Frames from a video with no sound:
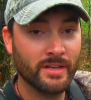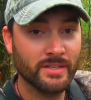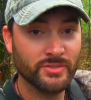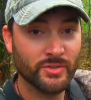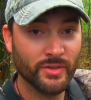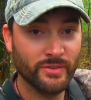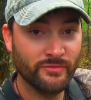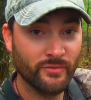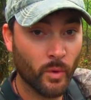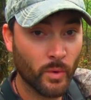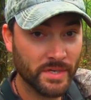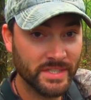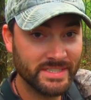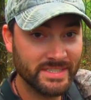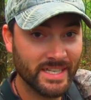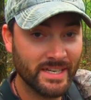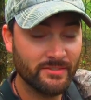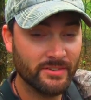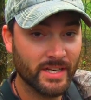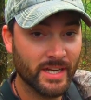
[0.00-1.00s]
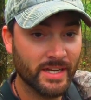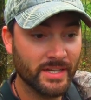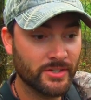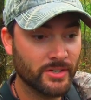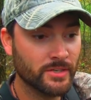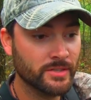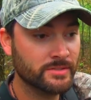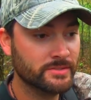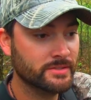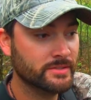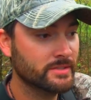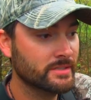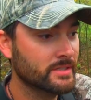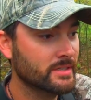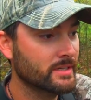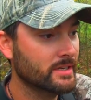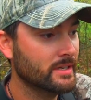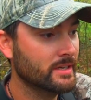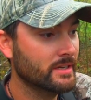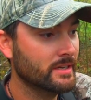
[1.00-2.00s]
It's only forty-seven acres.
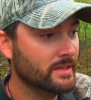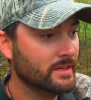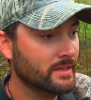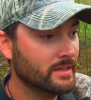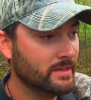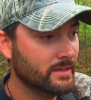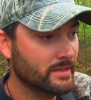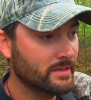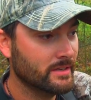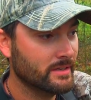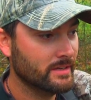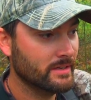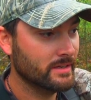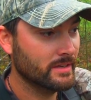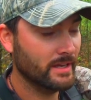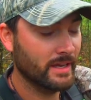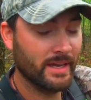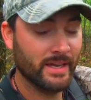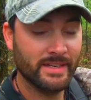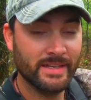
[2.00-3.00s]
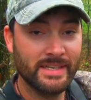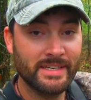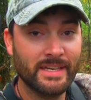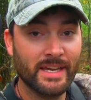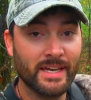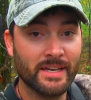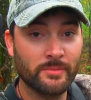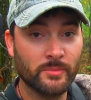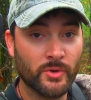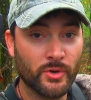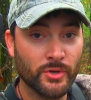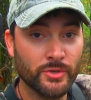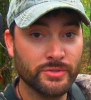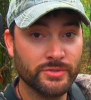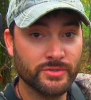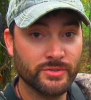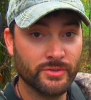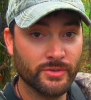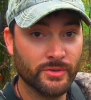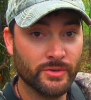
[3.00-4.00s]
And he came
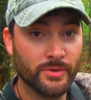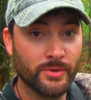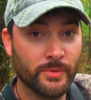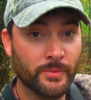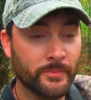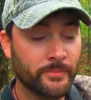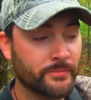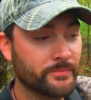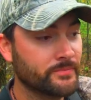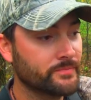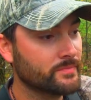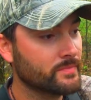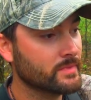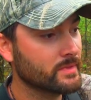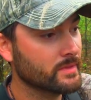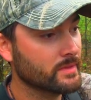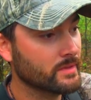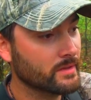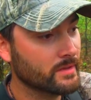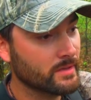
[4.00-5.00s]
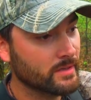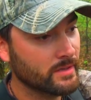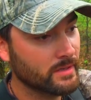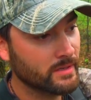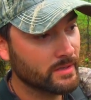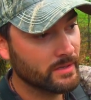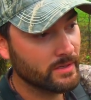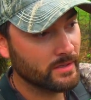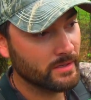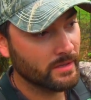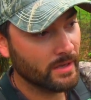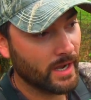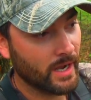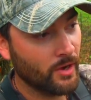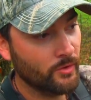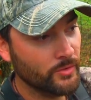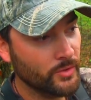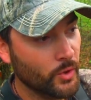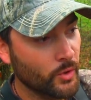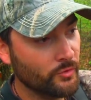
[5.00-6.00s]
cruising through.
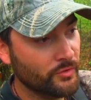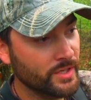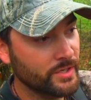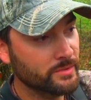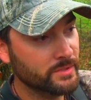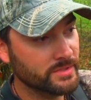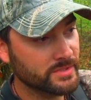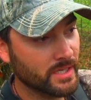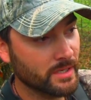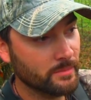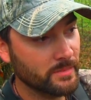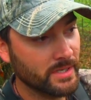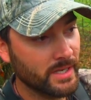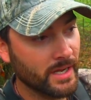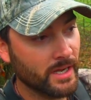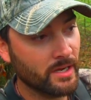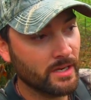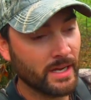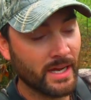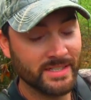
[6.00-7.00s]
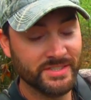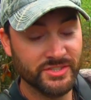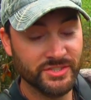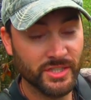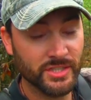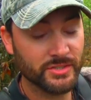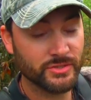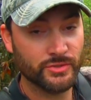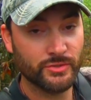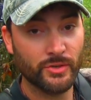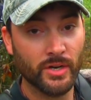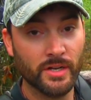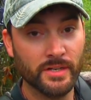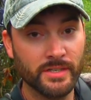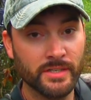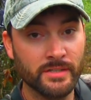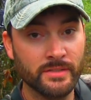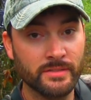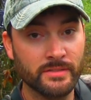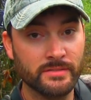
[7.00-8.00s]
I don't know if he was coming down. I just
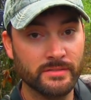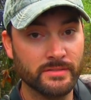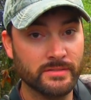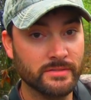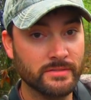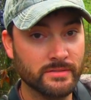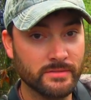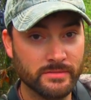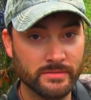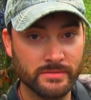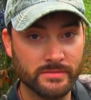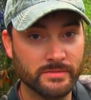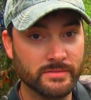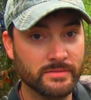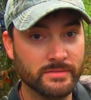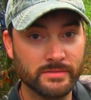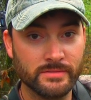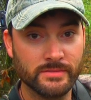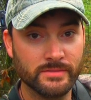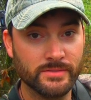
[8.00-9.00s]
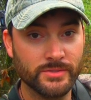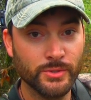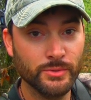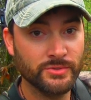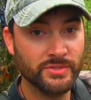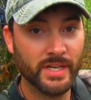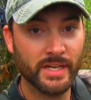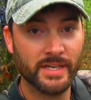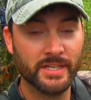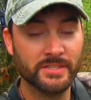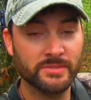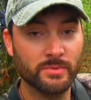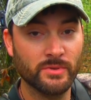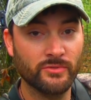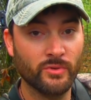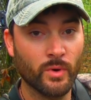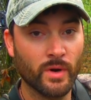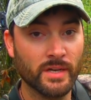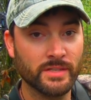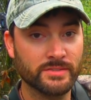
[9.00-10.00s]
grunted. Two seconds
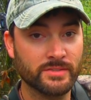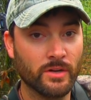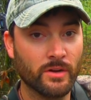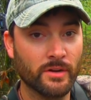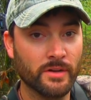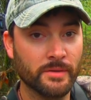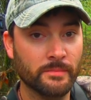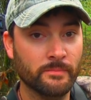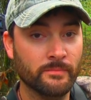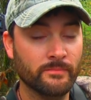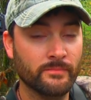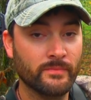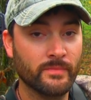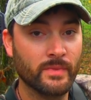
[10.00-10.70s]
before I saw him.